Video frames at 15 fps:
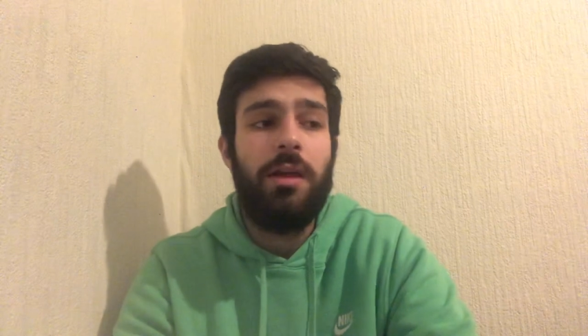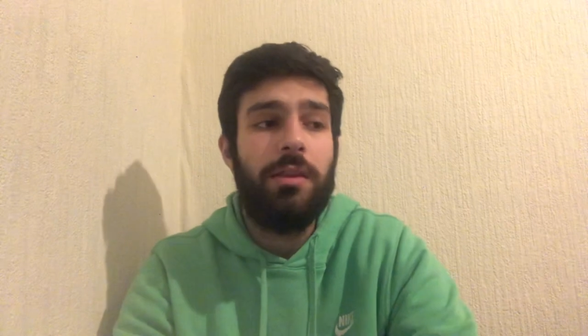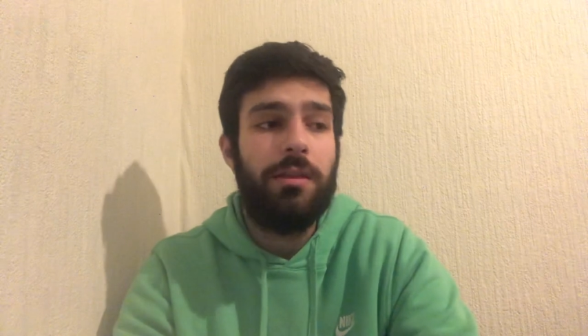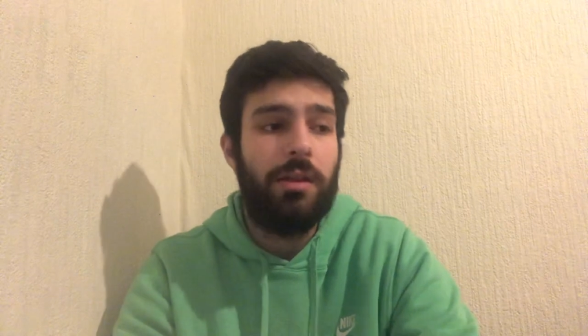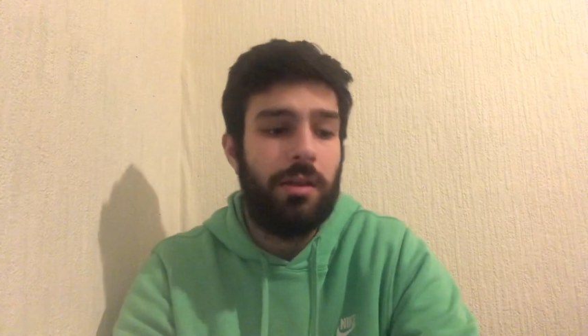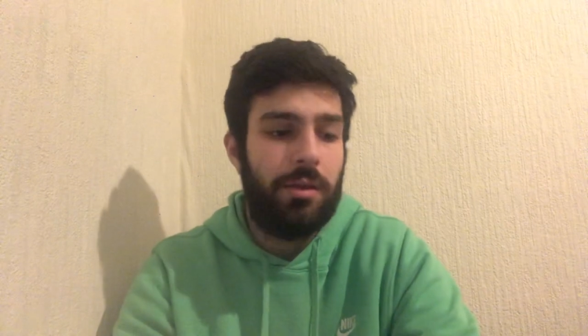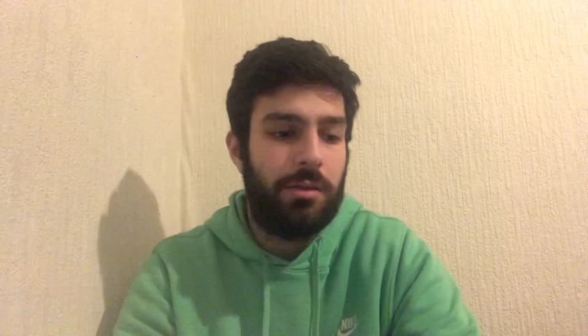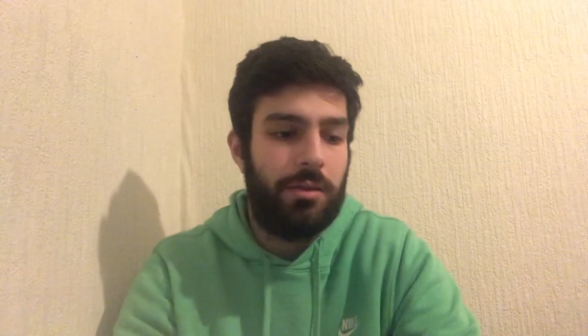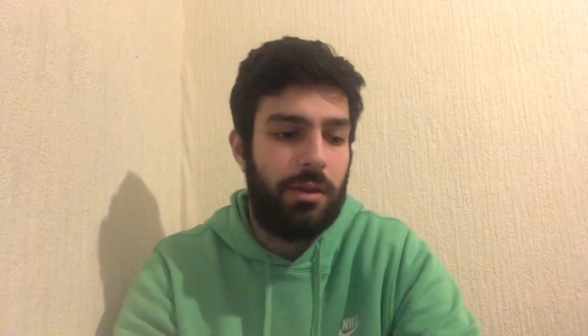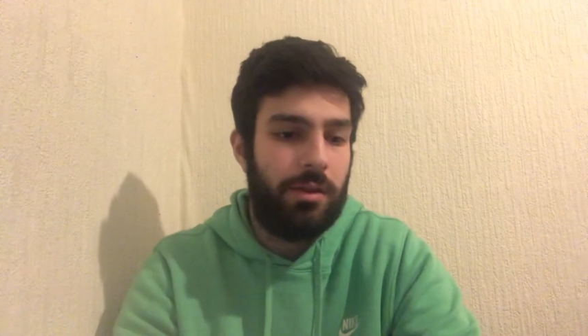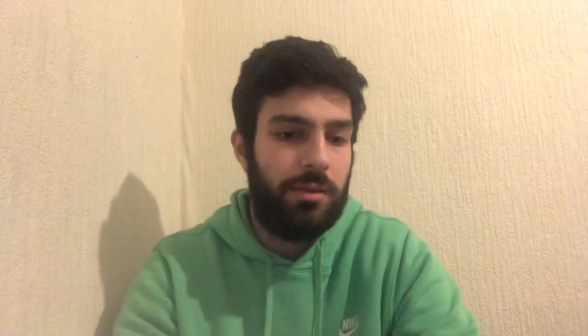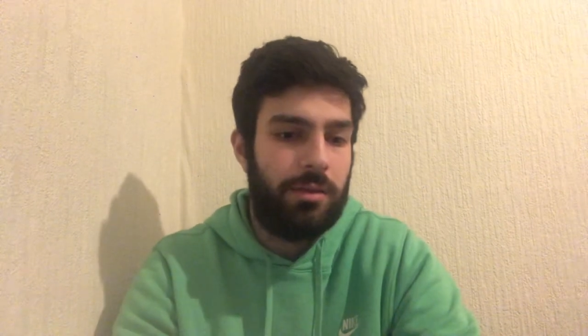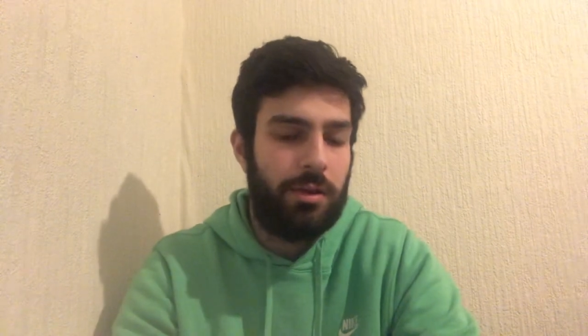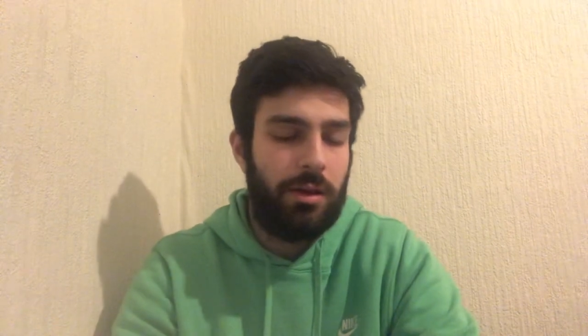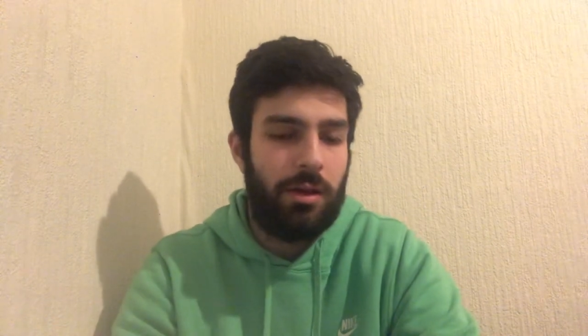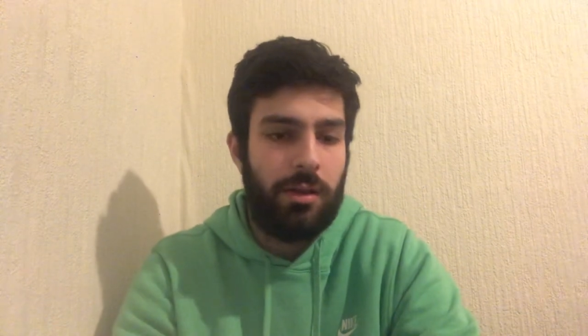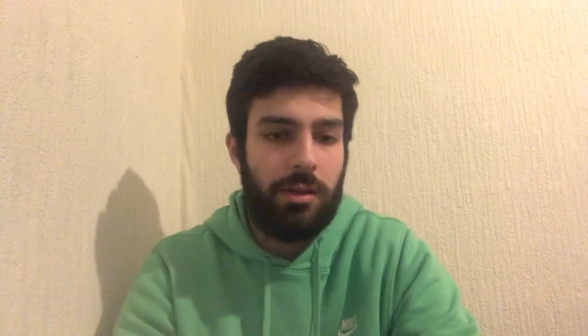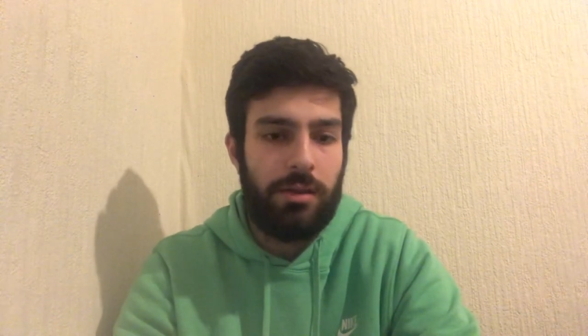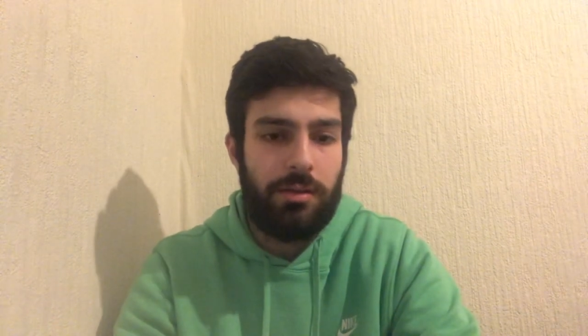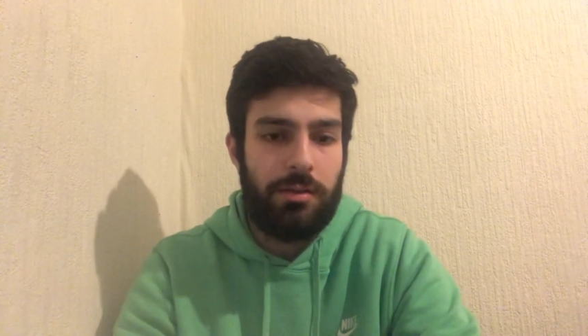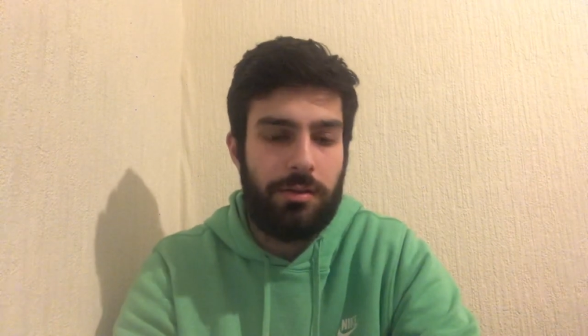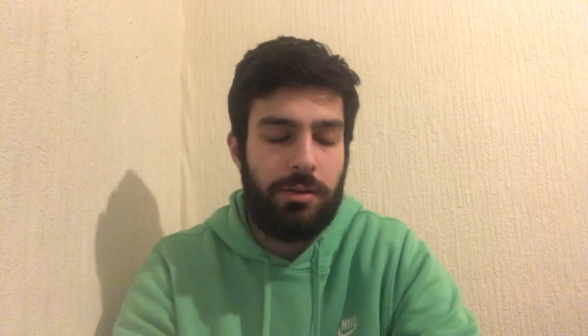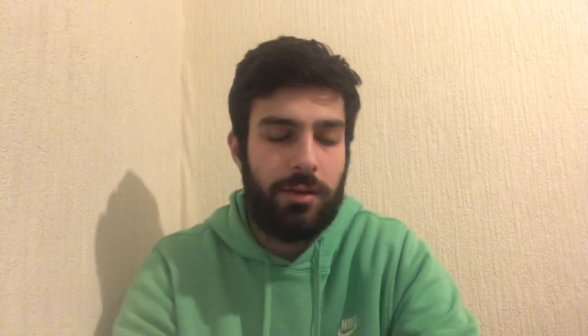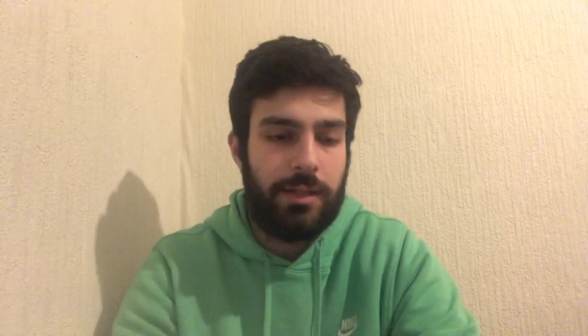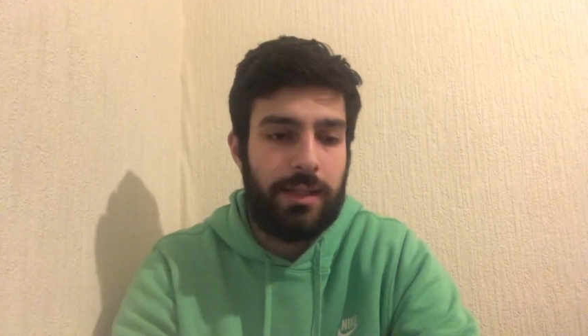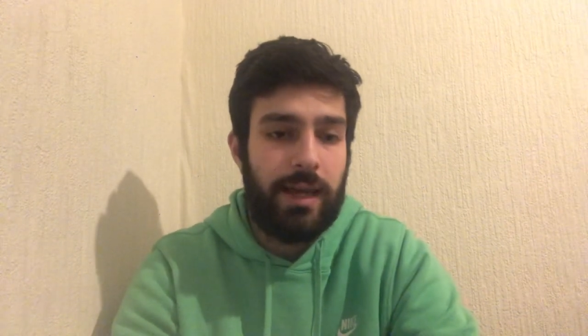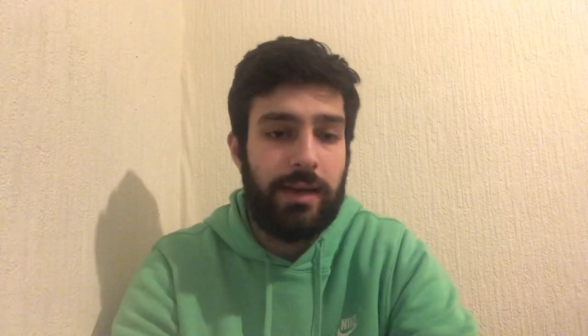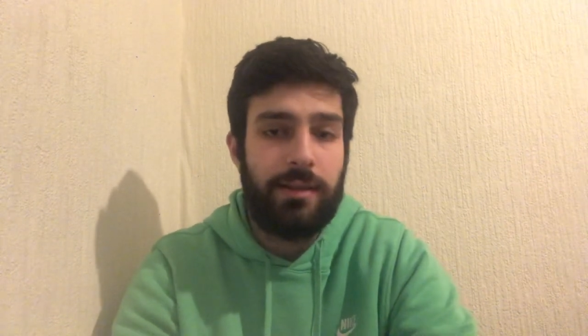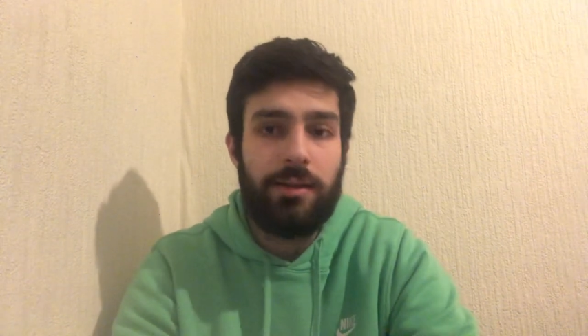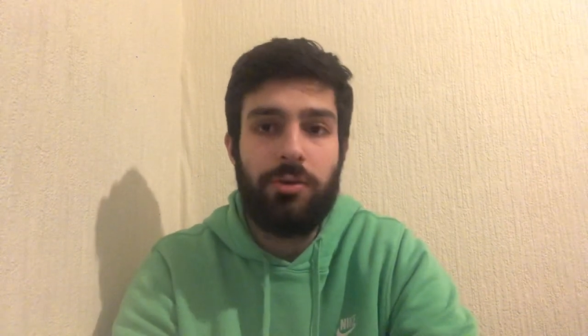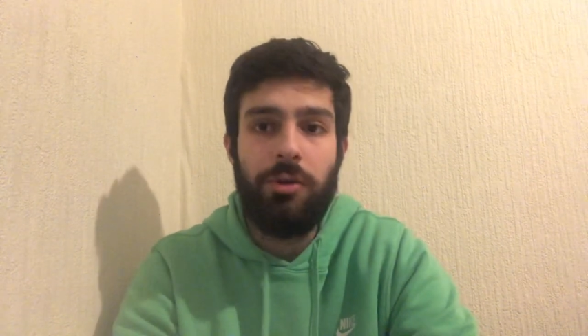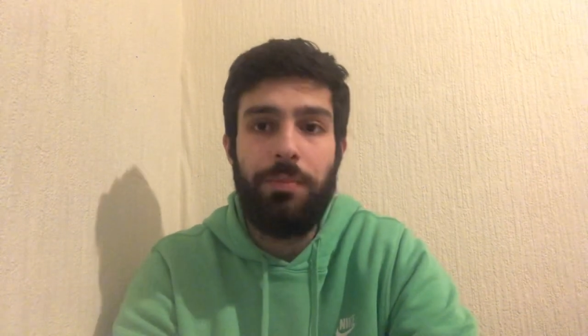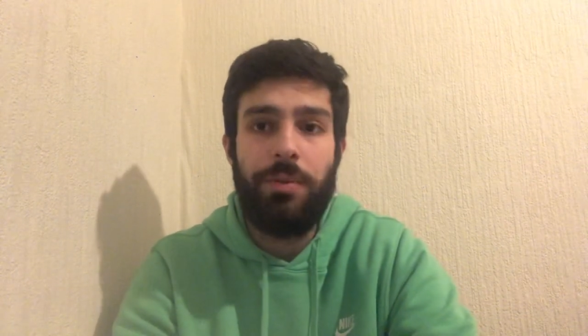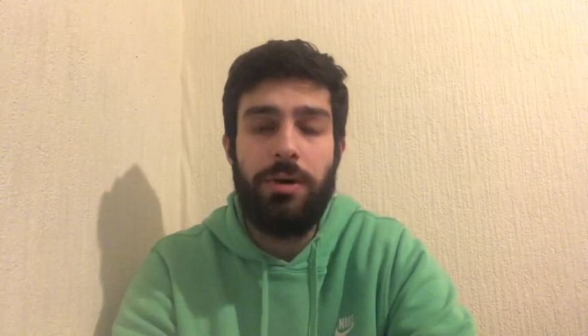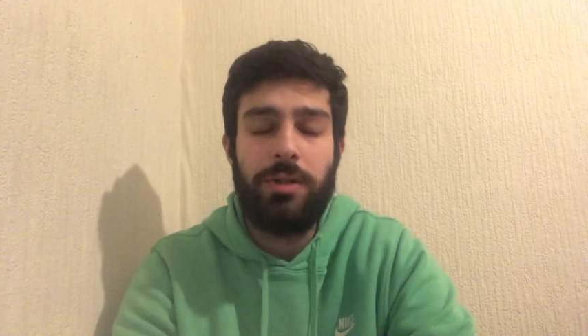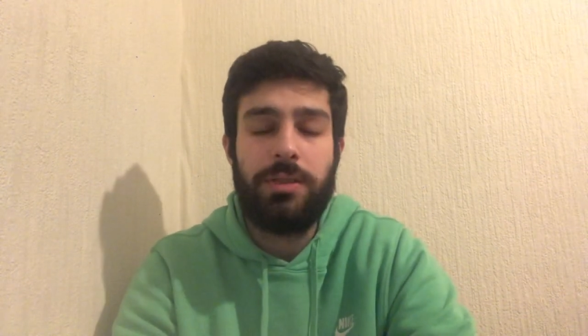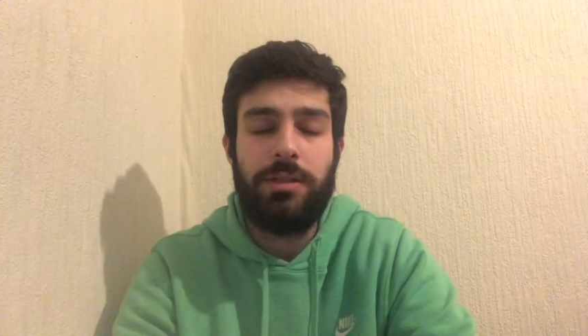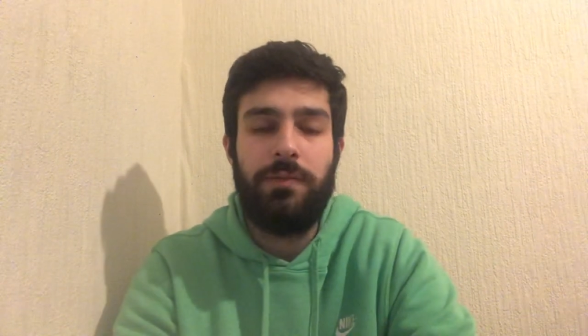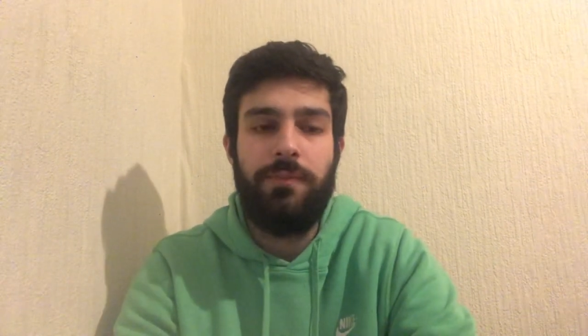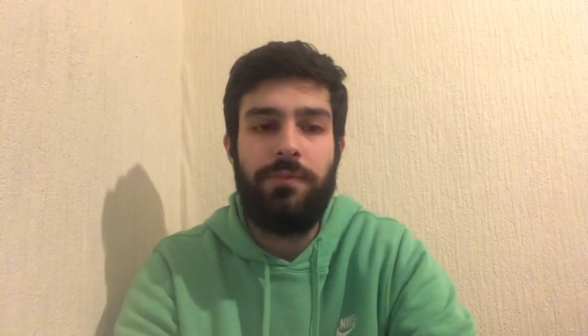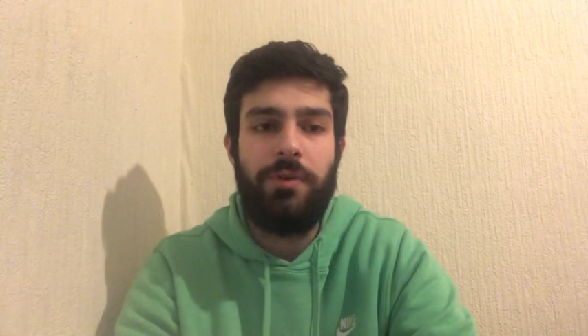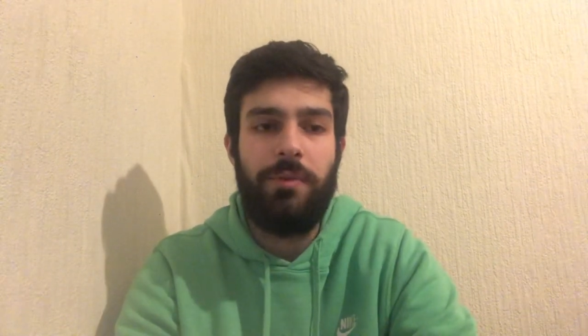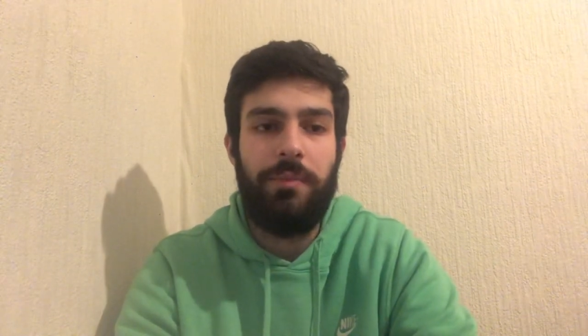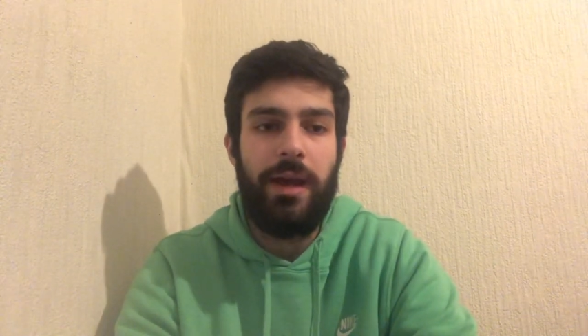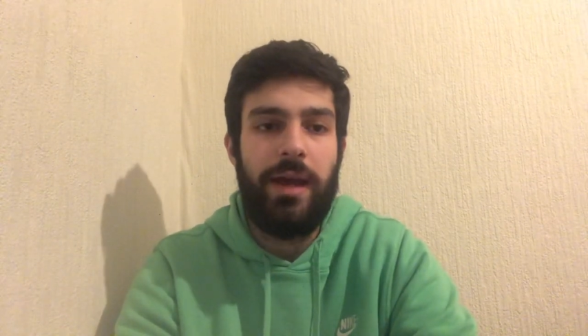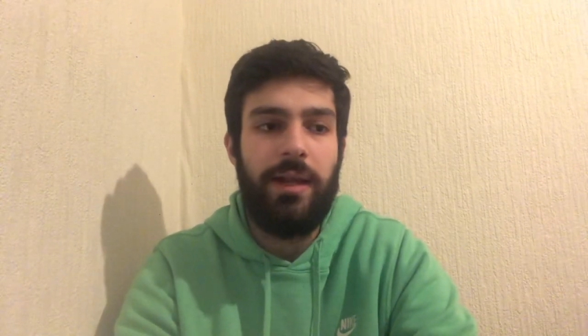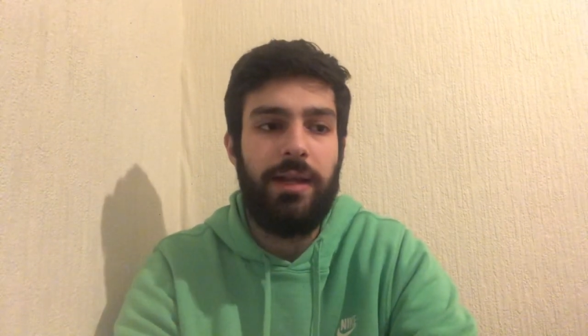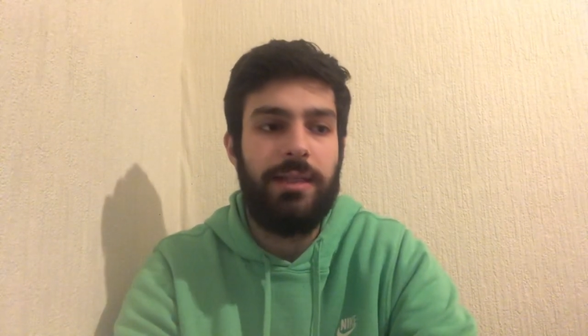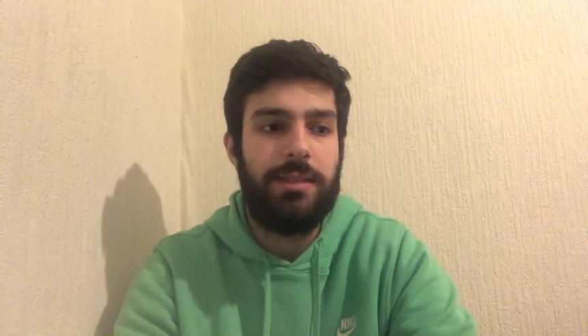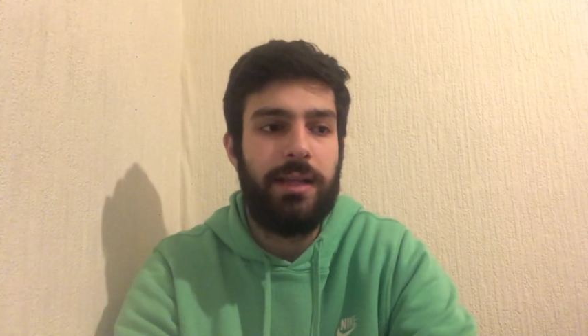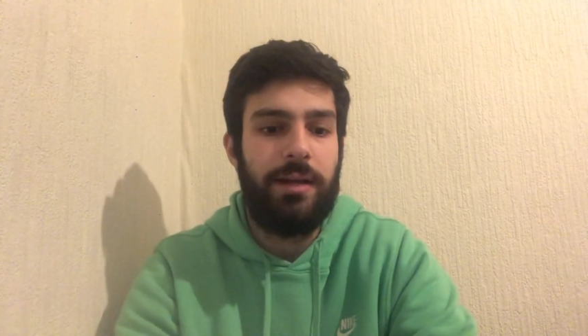the technical boxing from Ellis